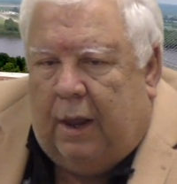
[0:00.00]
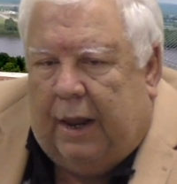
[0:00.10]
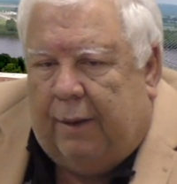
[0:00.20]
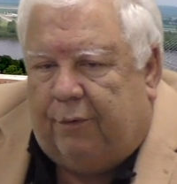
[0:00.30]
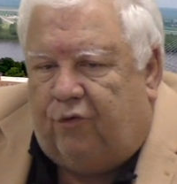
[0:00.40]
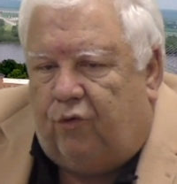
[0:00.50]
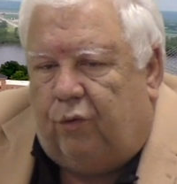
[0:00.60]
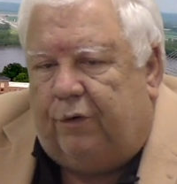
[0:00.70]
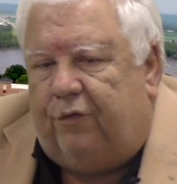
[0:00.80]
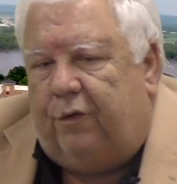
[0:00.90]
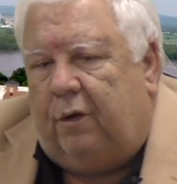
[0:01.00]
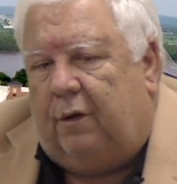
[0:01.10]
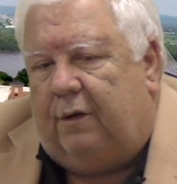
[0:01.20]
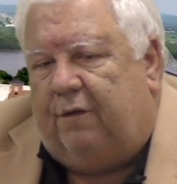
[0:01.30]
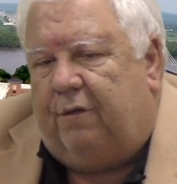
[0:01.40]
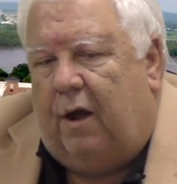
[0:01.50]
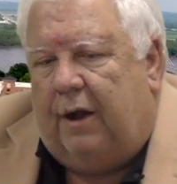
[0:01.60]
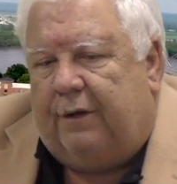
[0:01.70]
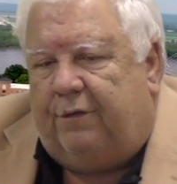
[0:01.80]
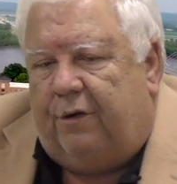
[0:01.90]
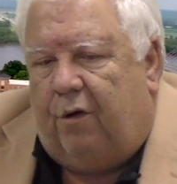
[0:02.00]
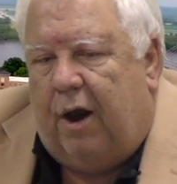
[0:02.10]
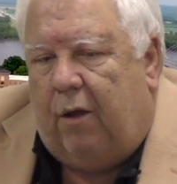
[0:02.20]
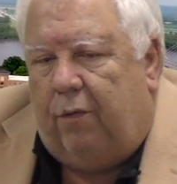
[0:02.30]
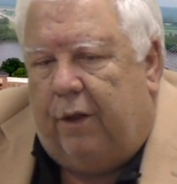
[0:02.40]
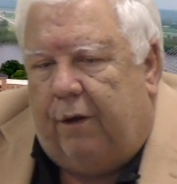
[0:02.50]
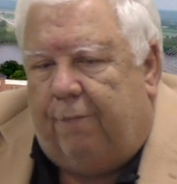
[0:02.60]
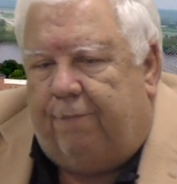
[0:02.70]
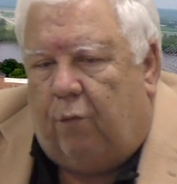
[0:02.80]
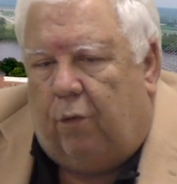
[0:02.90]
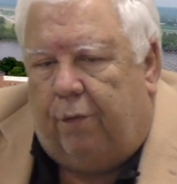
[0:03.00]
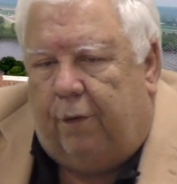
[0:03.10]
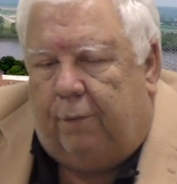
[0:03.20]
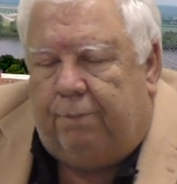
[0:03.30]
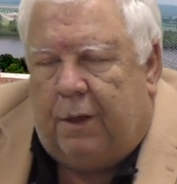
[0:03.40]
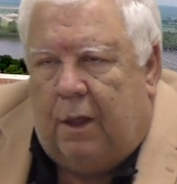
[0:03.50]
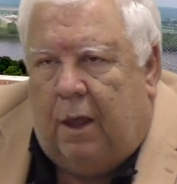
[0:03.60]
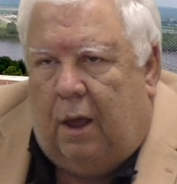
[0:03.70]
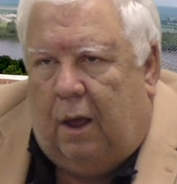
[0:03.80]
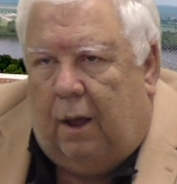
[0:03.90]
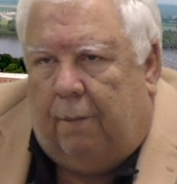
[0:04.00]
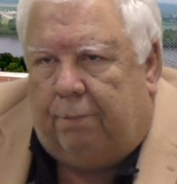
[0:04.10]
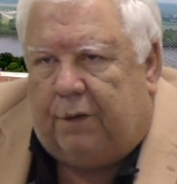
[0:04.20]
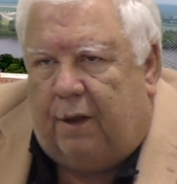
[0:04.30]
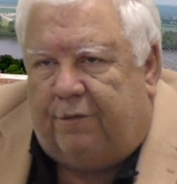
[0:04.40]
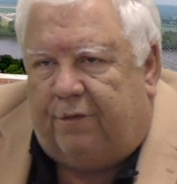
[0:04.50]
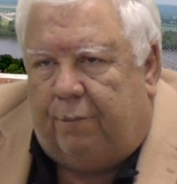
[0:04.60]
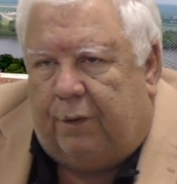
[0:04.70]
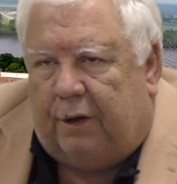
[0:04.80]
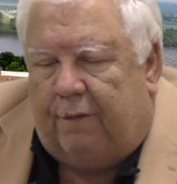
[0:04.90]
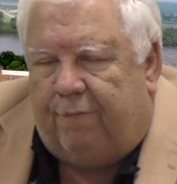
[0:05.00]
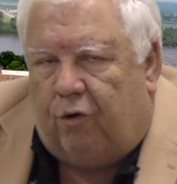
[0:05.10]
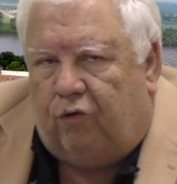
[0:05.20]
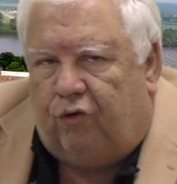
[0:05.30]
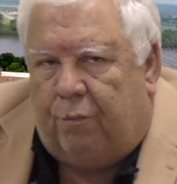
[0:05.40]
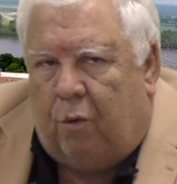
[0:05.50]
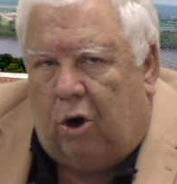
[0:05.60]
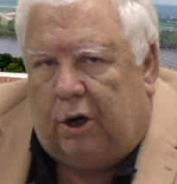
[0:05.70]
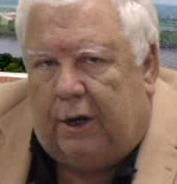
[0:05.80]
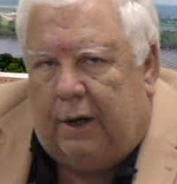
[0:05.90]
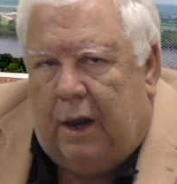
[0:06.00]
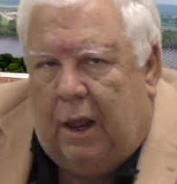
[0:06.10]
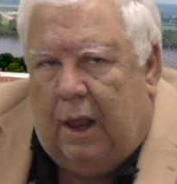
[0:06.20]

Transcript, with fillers: amateurish uh, designs that are out there for the um, custom and conversion market,